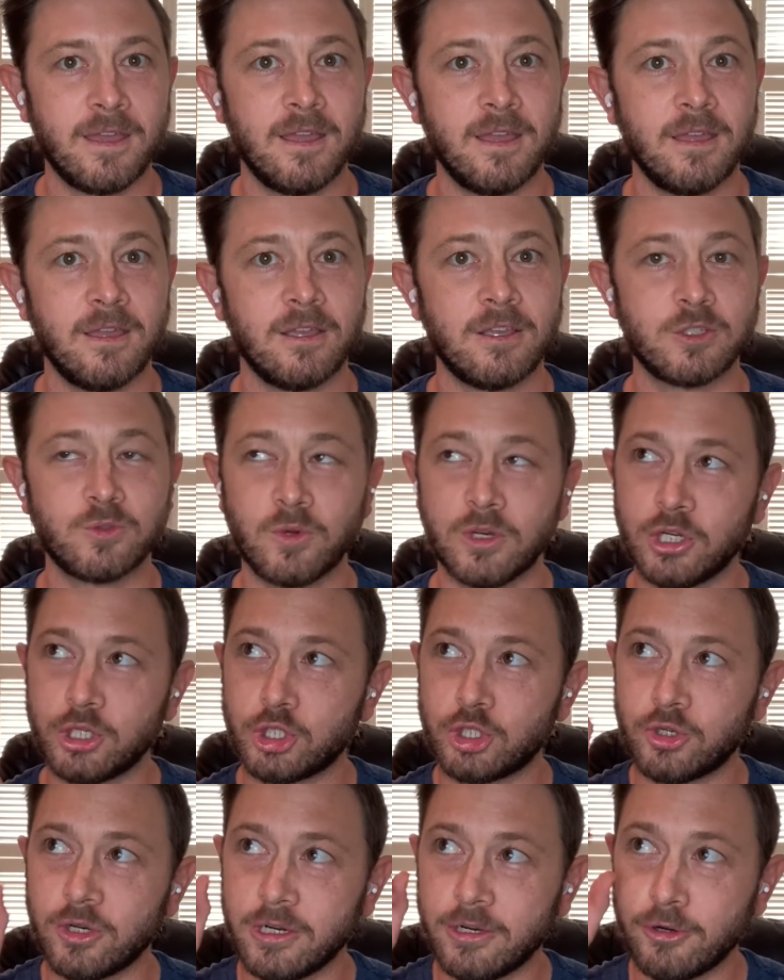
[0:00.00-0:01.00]
Because when a
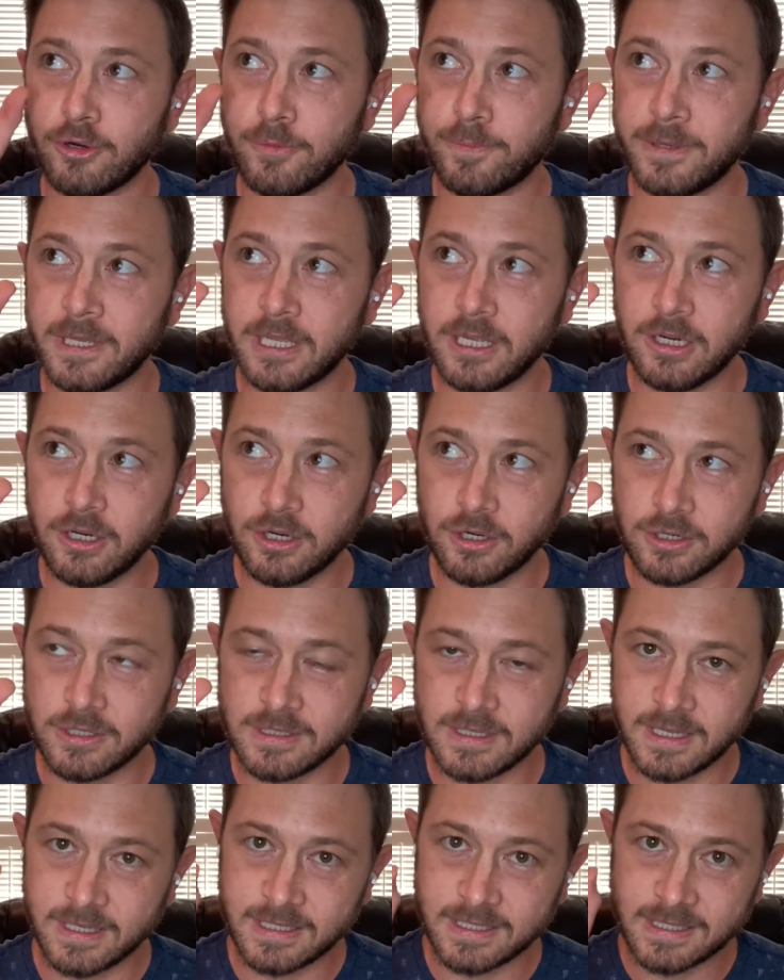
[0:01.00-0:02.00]
trigger appears,
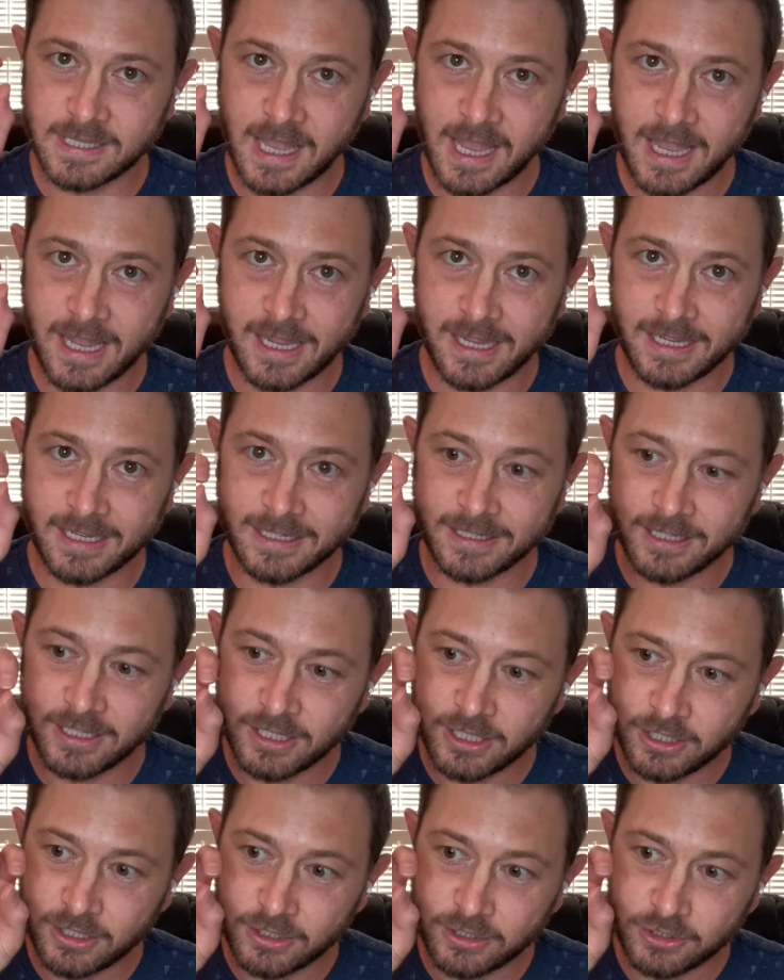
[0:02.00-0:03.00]
it's saying,
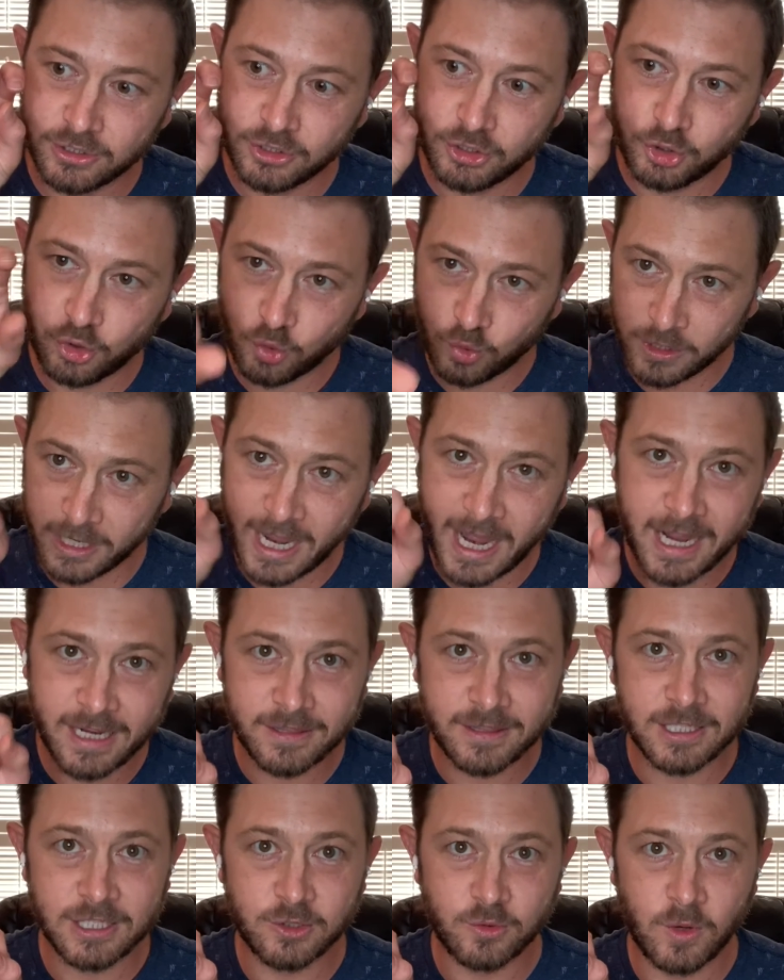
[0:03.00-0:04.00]
you react
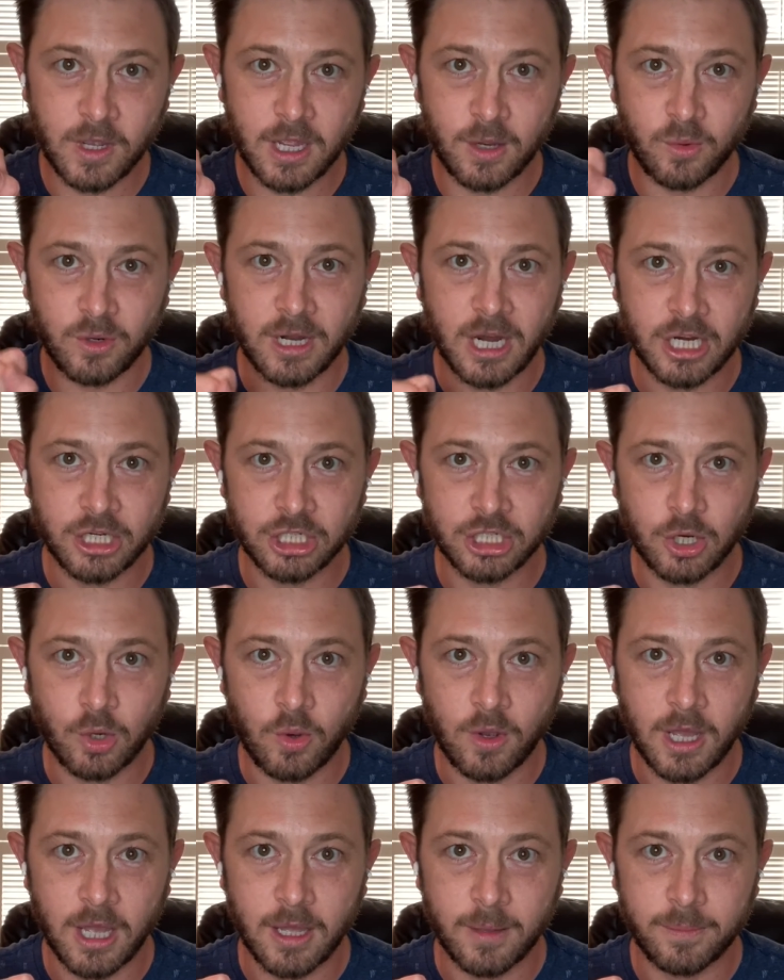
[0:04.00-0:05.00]
this way when I show
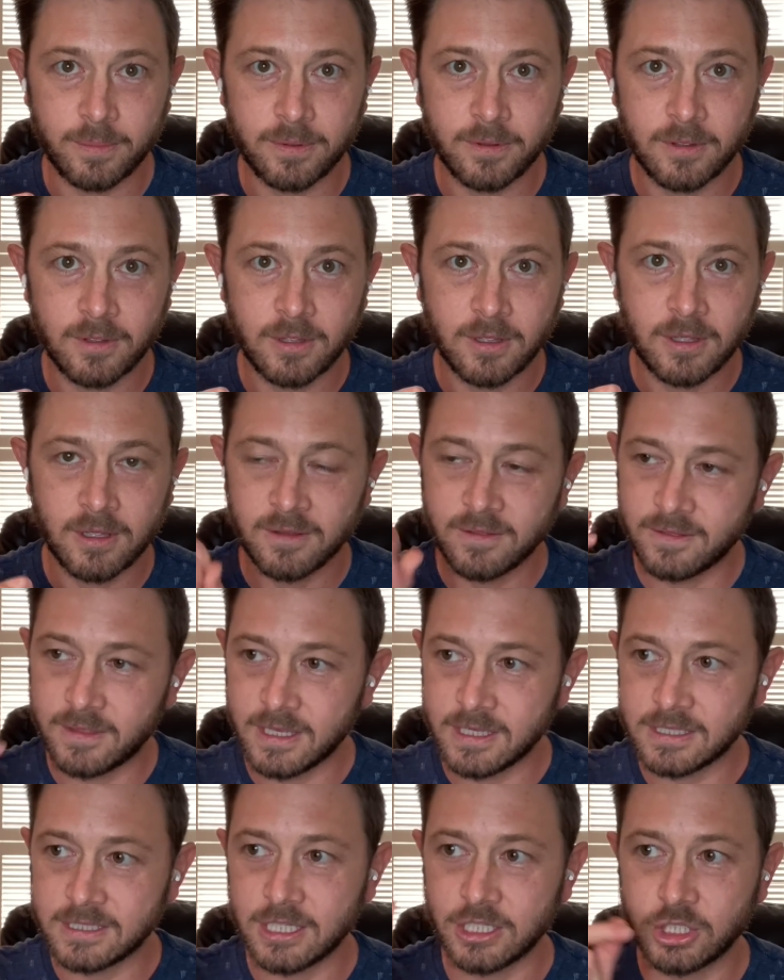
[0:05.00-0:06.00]
up.
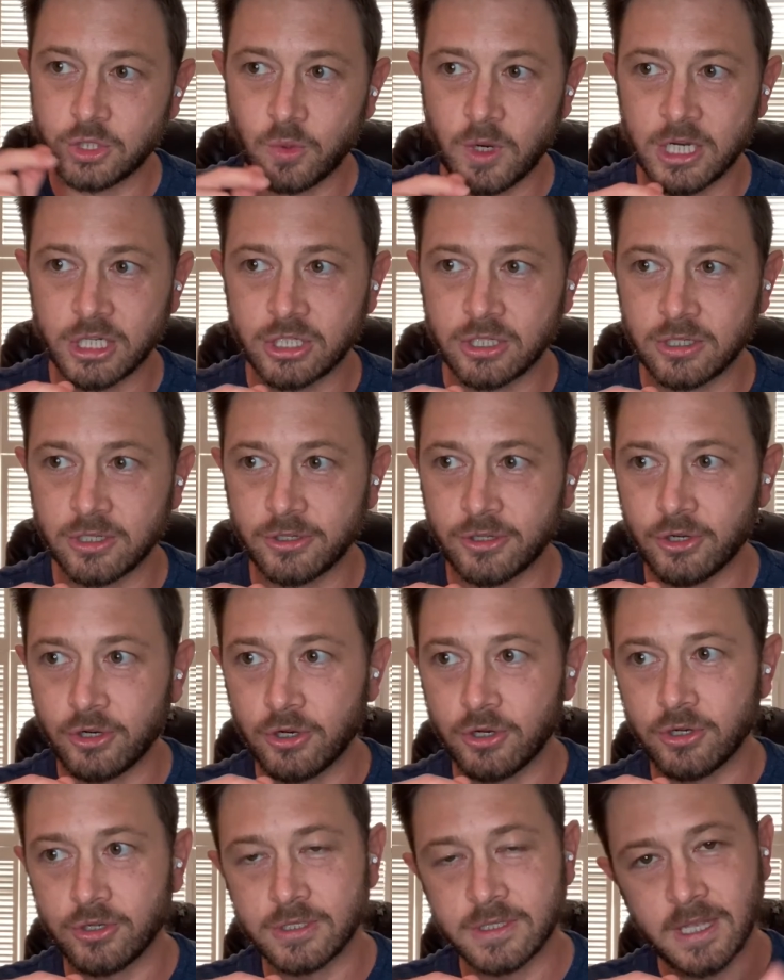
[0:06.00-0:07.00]
This situation
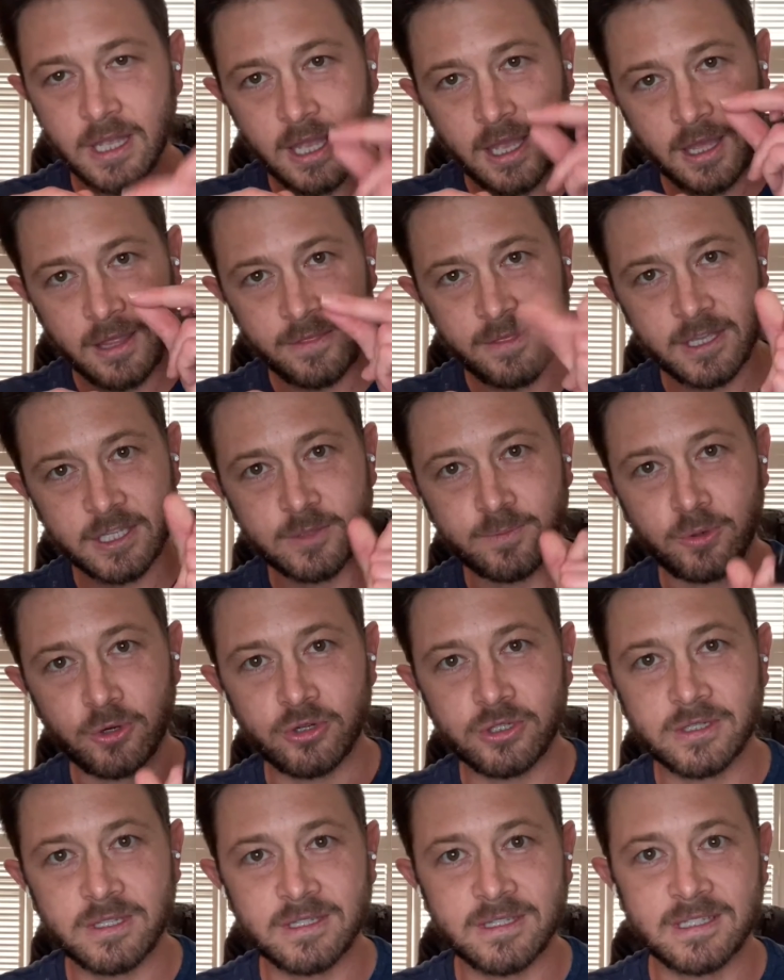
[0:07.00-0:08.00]
occurs, this
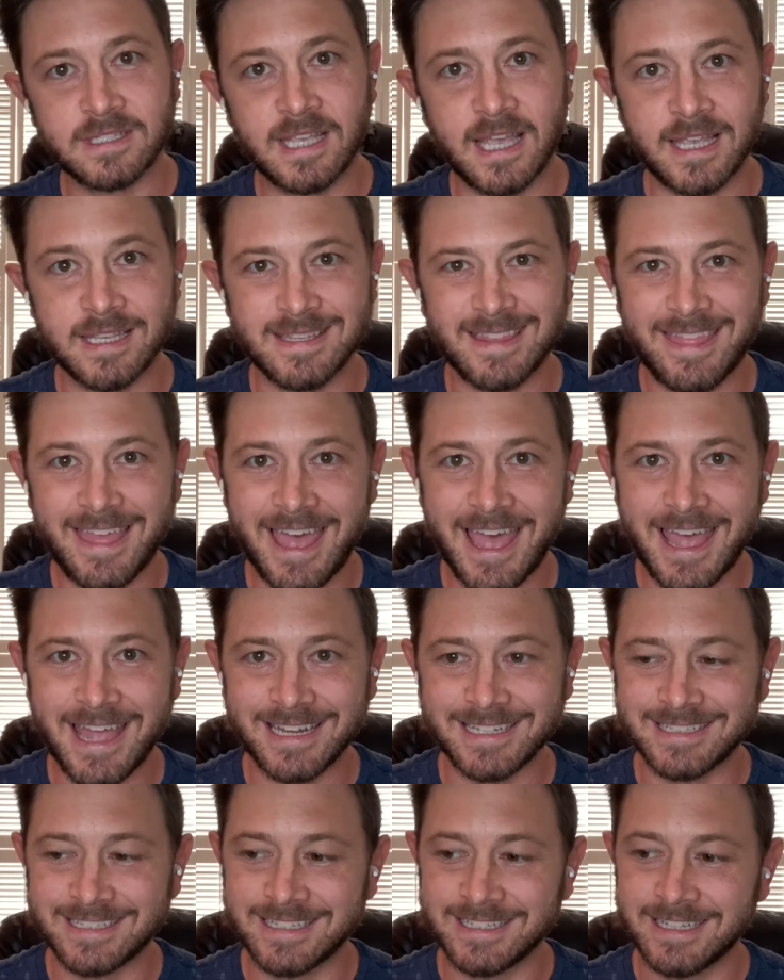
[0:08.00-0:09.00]
person says
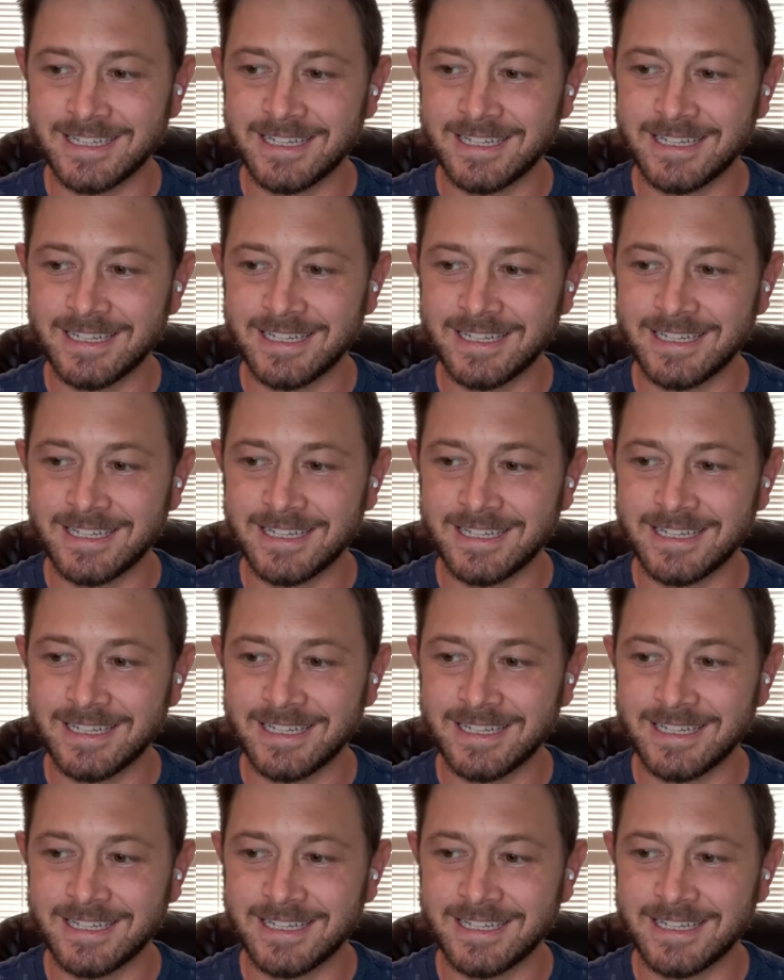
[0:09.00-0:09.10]
that.